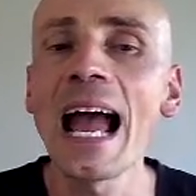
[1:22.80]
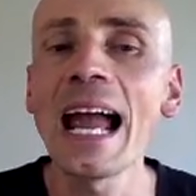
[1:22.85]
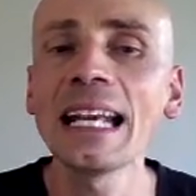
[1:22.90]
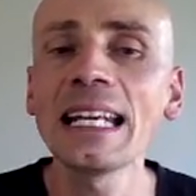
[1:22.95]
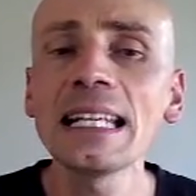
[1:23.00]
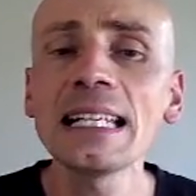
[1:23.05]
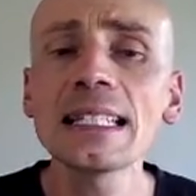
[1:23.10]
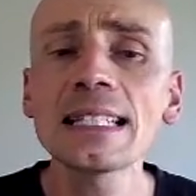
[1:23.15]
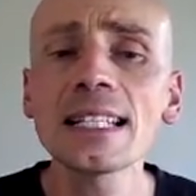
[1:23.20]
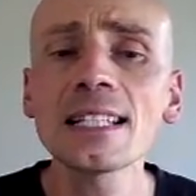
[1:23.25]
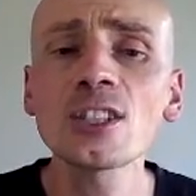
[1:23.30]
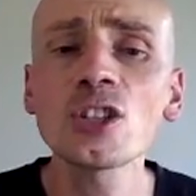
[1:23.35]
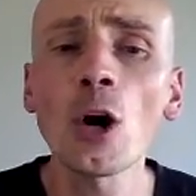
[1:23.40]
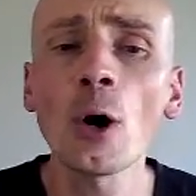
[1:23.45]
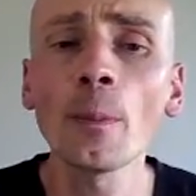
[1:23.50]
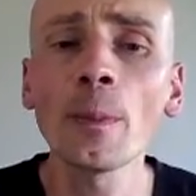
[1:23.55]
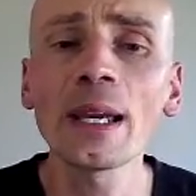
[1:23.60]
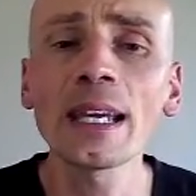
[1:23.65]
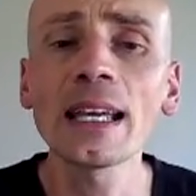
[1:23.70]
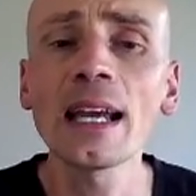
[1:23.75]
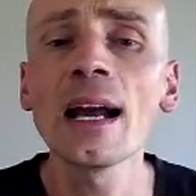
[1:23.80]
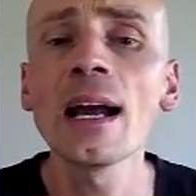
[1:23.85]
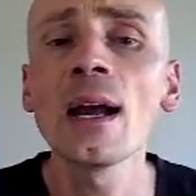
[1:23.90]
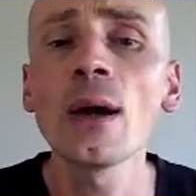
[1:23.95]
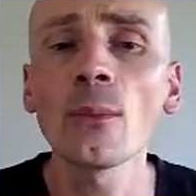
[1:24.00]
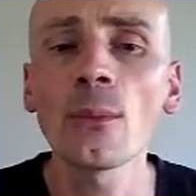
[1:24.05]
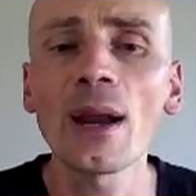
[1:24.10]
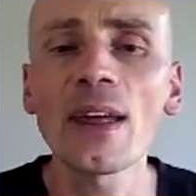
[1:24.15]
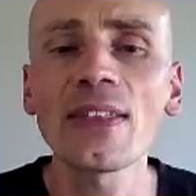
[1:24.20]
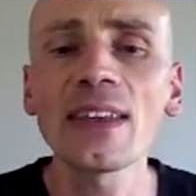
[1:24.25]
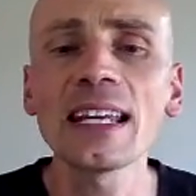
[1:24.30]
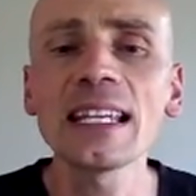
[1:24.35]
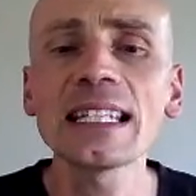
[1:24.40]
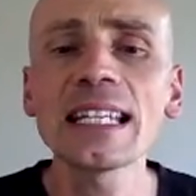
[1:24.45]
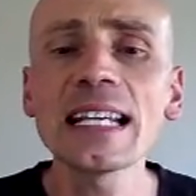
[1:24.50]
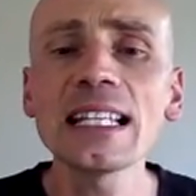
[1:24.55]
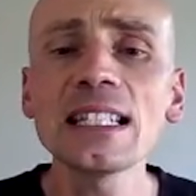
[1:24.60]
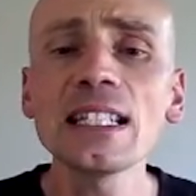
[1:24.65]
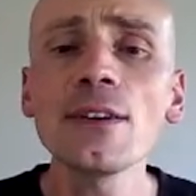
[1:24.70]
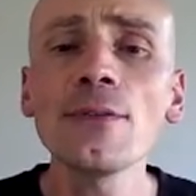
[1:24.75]
And it's a topic where the
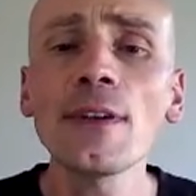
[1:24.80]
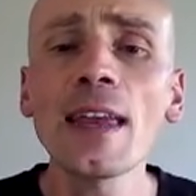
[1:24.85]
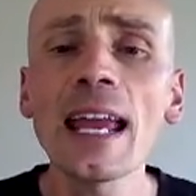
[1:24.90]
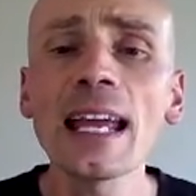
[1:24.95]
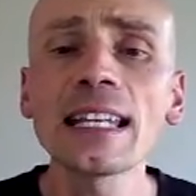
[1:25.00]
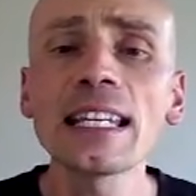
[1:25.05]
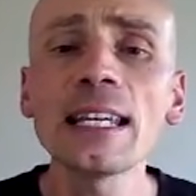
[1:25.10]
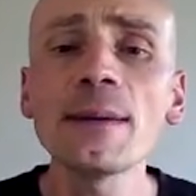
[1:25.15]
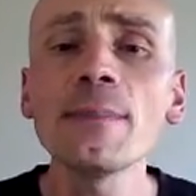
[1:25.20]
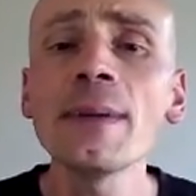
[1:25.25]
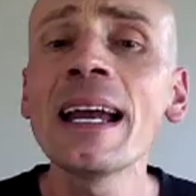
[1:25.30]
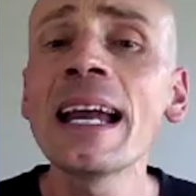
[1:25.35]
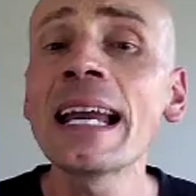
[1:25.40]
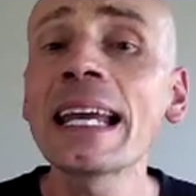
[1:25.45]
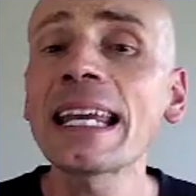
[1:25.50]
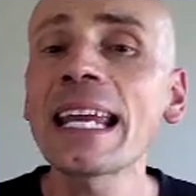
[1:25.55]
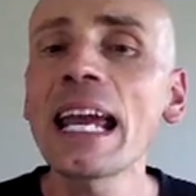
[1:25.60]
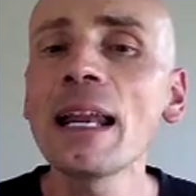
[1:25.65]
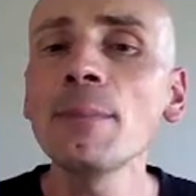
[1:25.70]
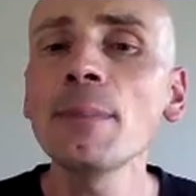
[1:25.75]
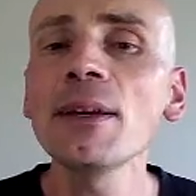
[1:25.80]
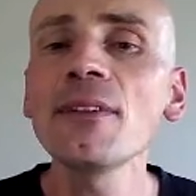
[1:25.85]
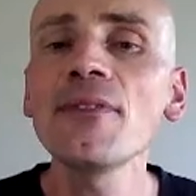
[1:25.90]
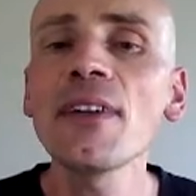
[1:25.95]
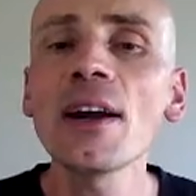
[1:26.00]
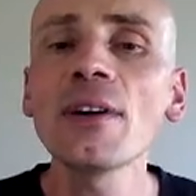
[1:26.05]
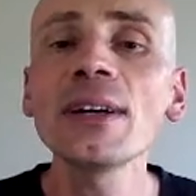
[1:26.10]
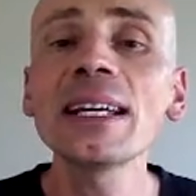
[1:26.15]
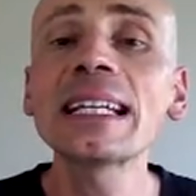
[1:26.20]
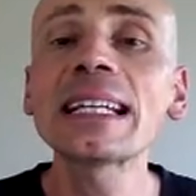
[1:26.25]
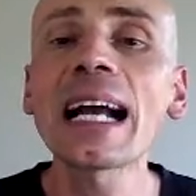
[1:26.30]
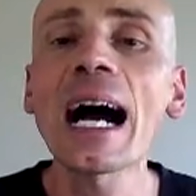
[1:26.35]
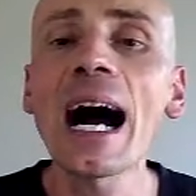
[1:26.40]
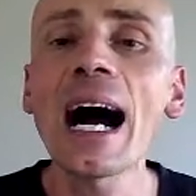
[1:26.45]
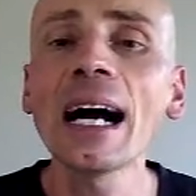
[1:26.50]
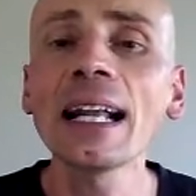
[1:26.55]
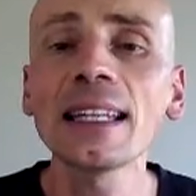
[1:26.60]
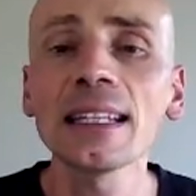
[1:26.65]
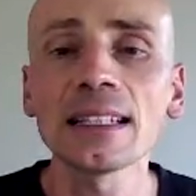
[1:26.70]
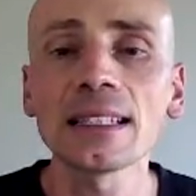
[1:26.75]
intensive care team can be very
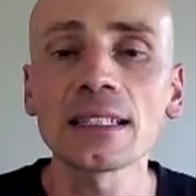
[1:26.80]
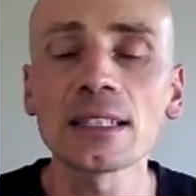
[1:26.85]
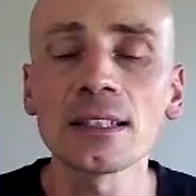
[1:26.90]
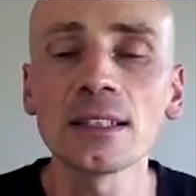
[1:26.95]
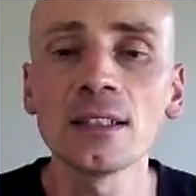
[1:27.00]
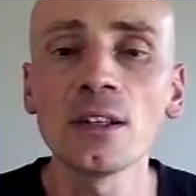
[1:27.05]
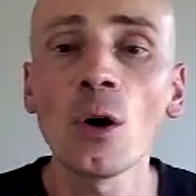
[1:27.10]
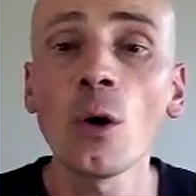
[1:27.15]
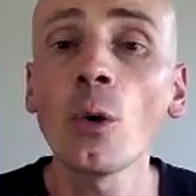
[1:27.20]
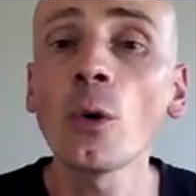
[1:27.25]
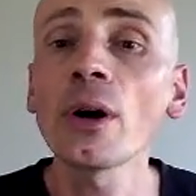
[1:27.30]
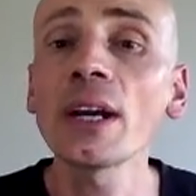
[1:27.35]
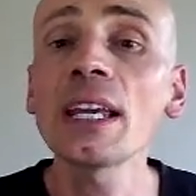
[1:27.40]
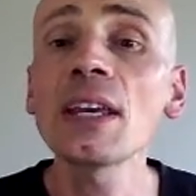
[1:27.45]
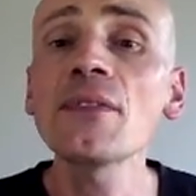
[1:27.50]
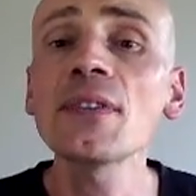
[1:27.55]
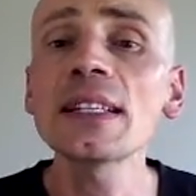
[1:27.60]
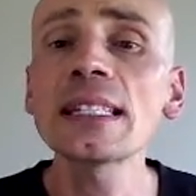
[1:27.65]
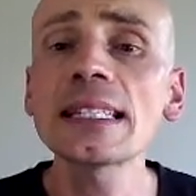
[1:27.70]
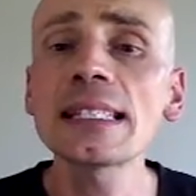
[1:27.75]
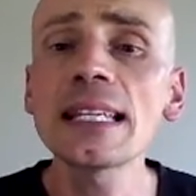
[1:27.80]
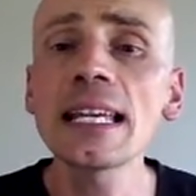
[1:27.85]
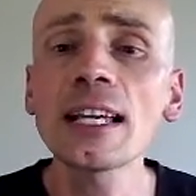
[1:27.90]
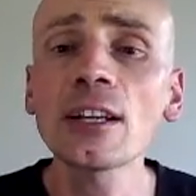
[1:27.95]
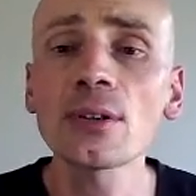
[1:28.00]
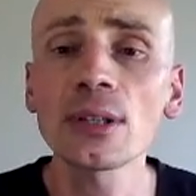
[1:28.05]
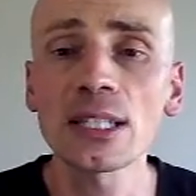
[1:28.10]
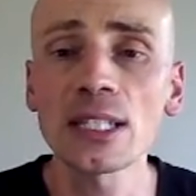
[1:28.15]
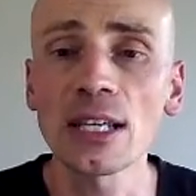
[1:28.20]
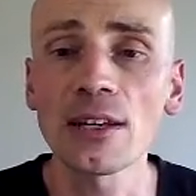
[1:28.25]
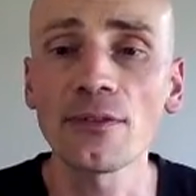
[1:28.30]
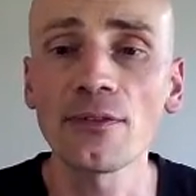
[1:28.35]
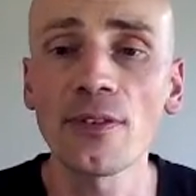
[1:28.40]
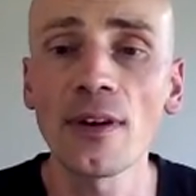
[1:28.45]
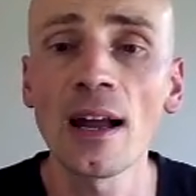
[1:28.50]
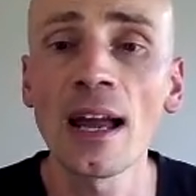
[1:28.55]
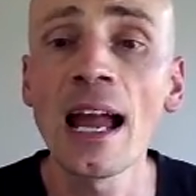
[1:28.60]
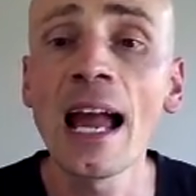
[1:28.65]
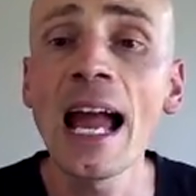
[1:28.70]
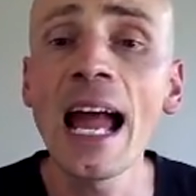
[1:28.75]
guarded or even secretive,
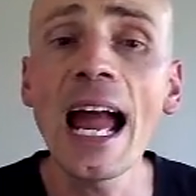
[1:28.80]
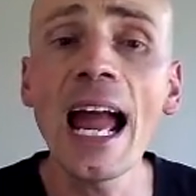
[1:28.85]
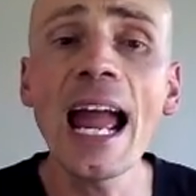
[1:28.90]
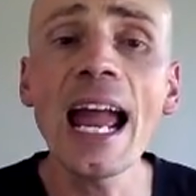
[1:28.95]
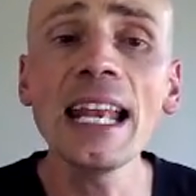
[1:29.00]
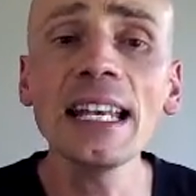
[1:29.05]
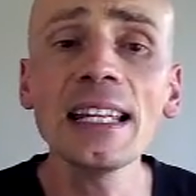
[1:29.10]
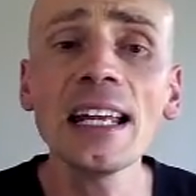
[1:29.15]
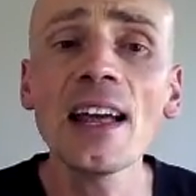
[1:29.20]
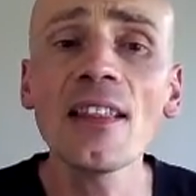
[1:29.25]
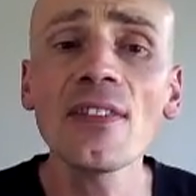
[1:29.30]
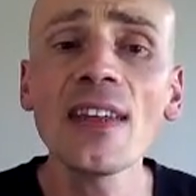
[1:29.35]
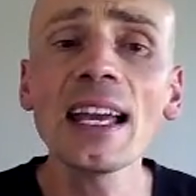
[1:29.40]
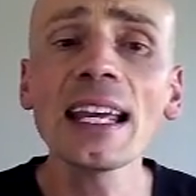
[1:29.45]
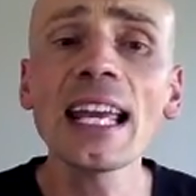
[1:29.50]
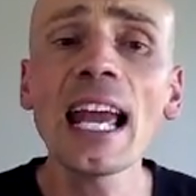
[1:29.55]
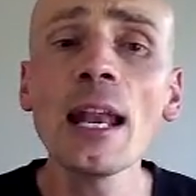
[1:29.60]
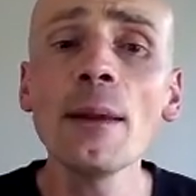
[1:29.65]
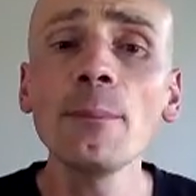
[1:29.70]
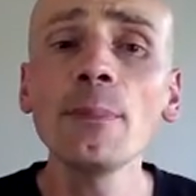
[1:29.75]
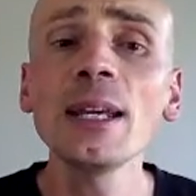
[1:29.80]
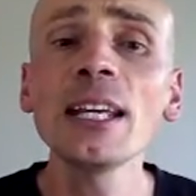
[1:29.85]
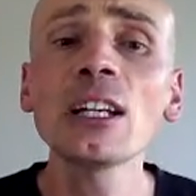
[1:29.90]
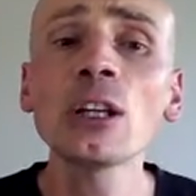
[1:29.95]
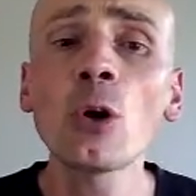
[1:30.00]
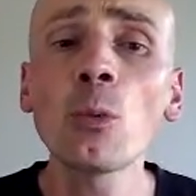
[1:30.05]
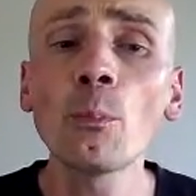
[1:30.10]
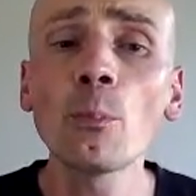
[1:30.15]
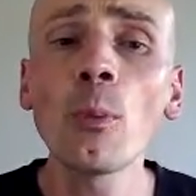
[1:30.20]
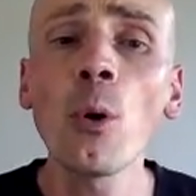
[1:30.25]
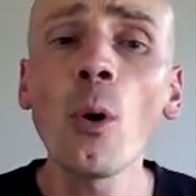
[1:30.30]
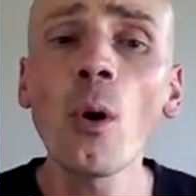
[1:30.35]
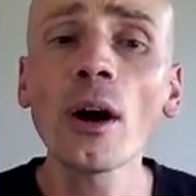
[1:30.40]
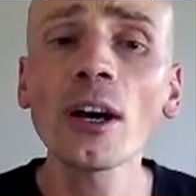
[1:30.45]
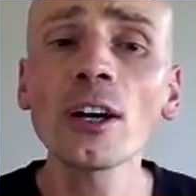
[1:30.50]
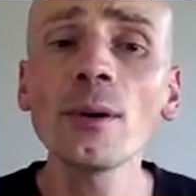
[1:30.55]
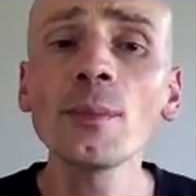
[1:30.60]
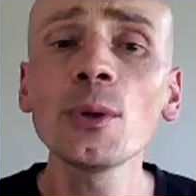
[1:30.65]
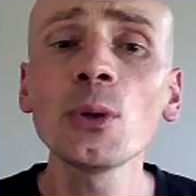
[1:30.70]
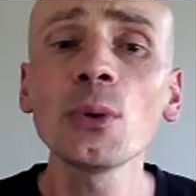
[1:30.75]
and they can be
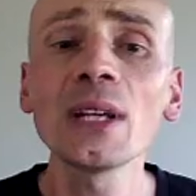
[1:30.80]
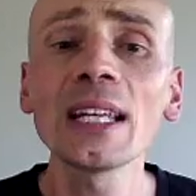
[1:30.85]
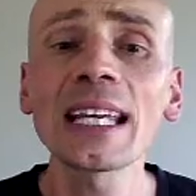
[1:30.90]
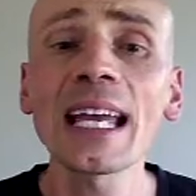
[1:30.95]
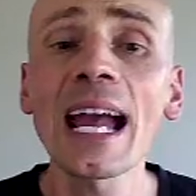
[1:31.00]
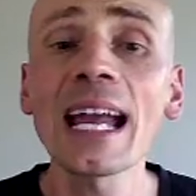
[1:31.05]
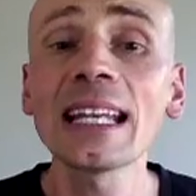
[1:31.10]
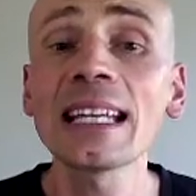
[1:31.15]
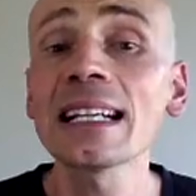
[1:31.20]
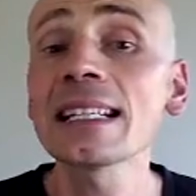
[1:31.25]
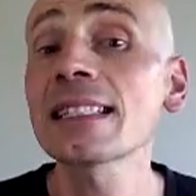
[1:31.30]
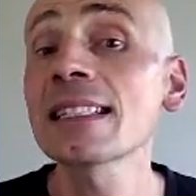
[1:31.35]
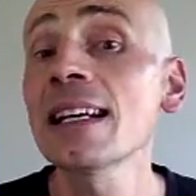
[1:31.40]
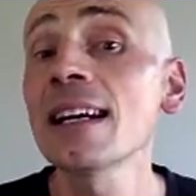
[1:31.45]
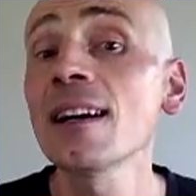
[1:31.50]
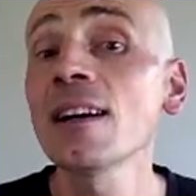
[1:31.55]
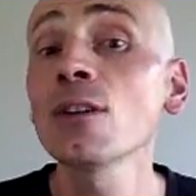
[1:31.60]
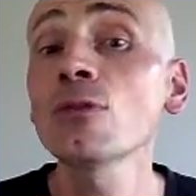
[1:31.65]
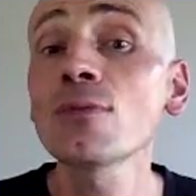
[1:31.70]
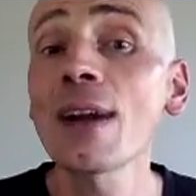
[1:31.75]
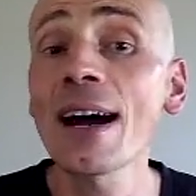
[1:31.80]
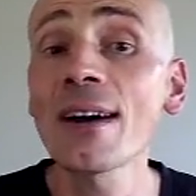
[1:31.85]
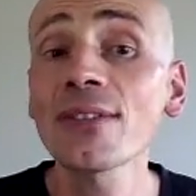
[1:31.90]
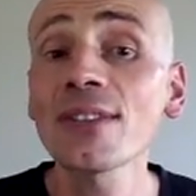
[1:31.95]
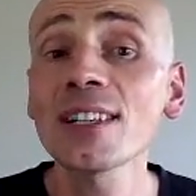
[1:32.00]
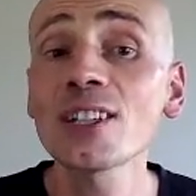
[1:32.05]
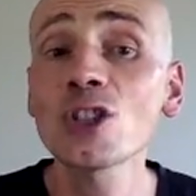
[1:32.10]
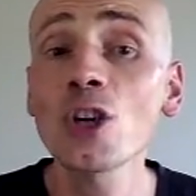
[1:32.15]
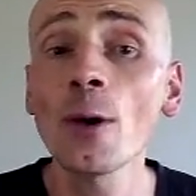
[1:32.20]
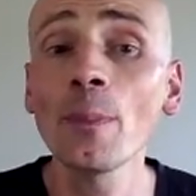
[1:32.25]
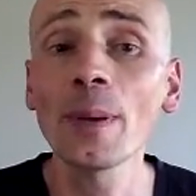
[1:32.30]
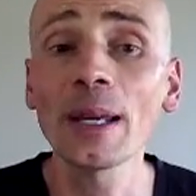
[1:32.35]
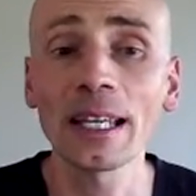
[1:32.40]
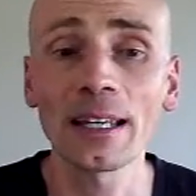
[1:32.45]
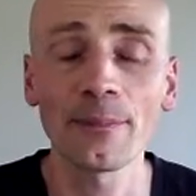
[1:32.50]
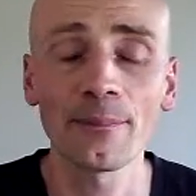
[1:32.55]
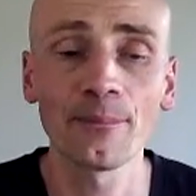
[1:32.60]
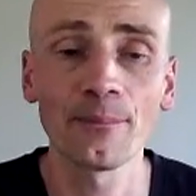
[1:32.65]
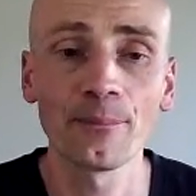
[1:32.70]
poor communicators around the topic.